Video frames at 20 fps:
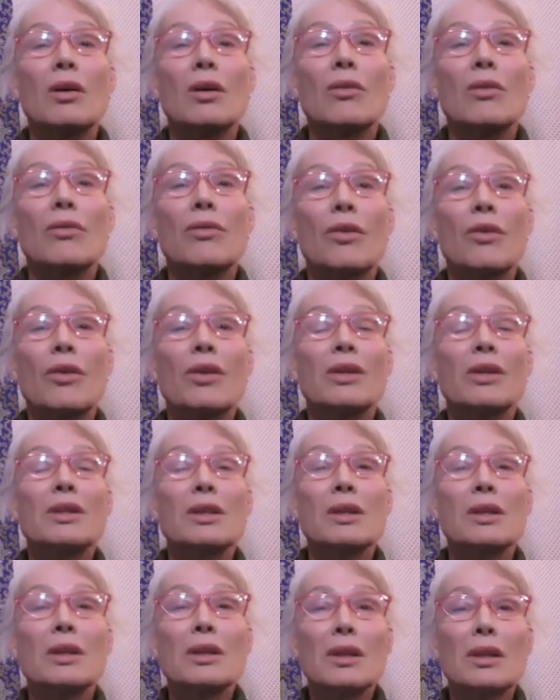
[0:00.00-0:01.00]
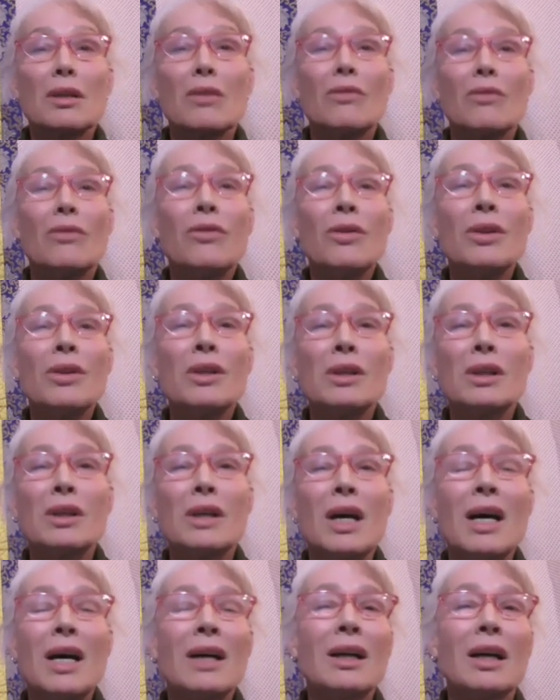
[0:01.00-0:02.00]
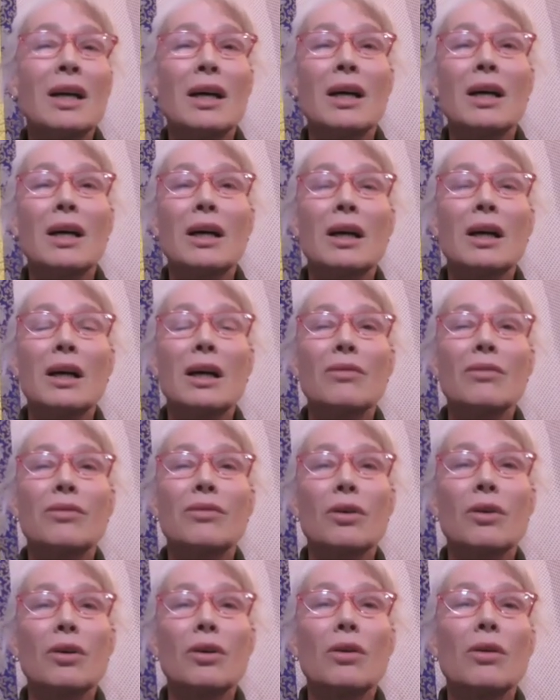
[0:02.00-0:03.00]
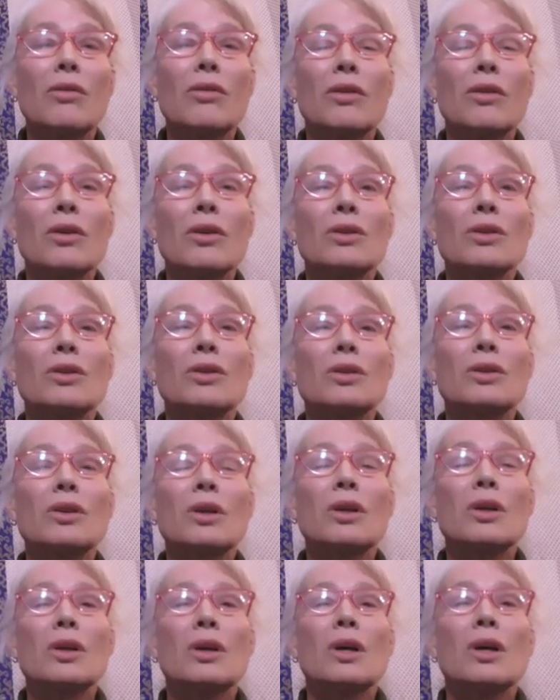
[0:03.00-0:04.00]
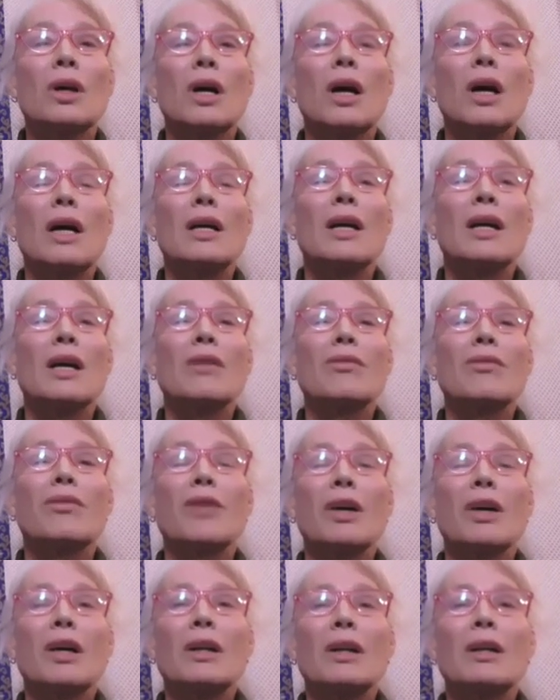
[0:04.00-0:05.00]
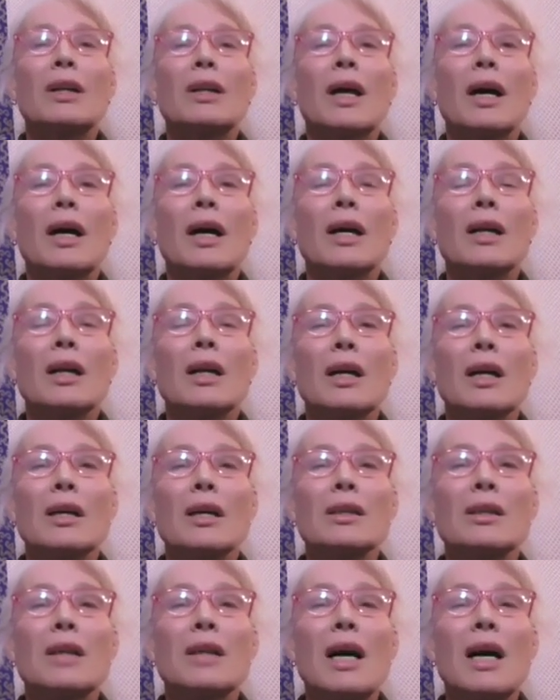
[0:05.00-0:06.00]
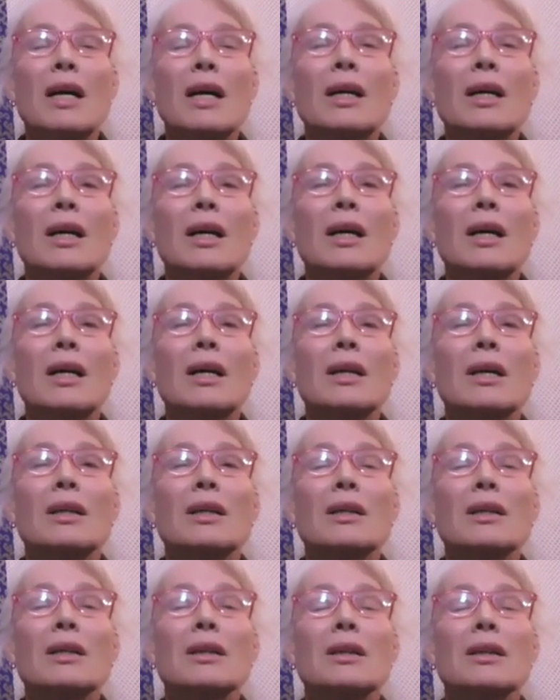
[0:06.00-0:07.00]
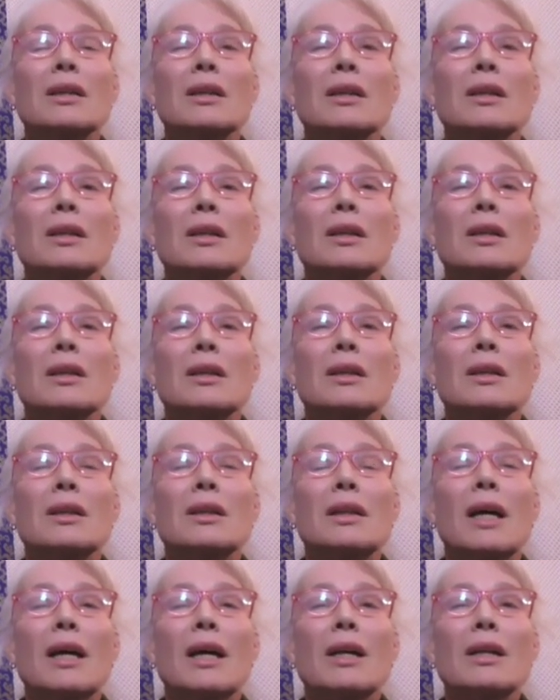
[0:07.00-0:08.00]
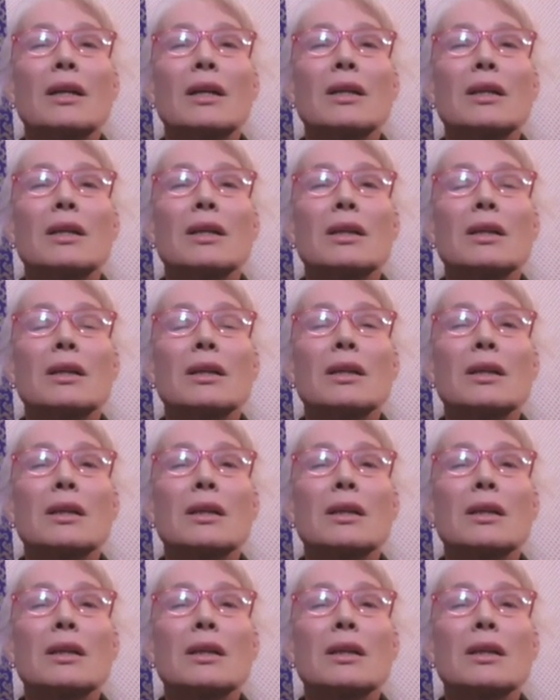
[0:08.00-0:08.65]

for this, for the Sangha and for all of us. And I felt that a Sangha that is